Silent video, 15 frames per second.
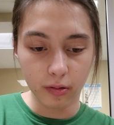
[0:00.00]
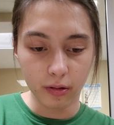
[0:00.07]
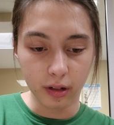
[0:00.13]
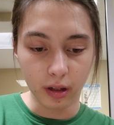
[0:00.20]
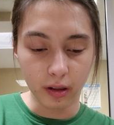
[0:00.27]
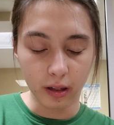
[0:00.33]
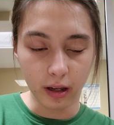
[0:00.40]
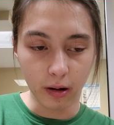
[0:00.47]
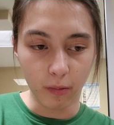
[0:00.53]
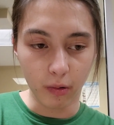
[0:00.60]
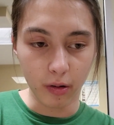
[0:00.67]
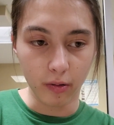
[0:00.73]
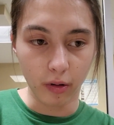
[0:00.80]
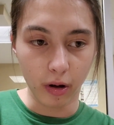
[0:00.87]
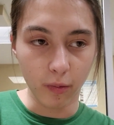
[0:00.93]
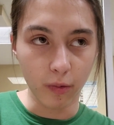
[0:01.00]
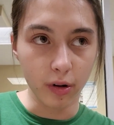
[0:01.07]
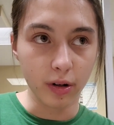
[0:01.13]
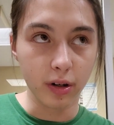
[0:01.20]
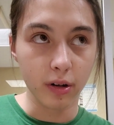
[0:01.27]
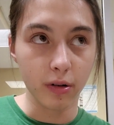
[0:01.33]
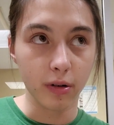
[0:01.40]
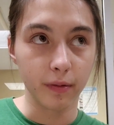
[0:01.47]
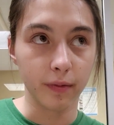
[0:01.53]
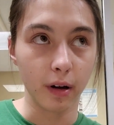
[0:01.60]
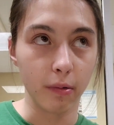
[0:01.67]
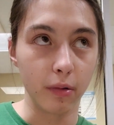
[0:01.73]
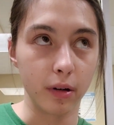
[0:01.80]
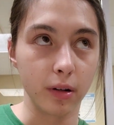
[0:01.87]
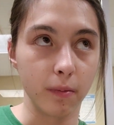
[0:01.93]
something I would do if I
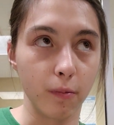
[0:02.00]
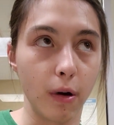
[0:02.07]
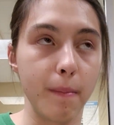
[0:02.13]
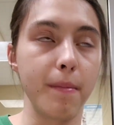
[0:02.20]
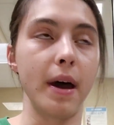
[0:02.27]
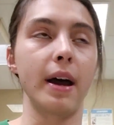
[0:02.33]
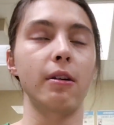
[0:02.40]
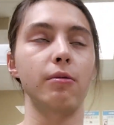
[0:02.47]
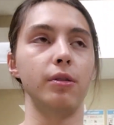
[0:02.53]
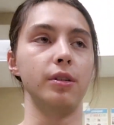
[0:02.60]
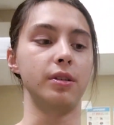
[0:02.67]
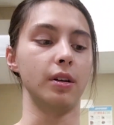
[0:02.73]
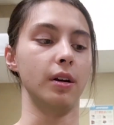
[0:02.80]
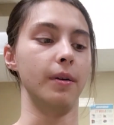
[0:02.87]
went back was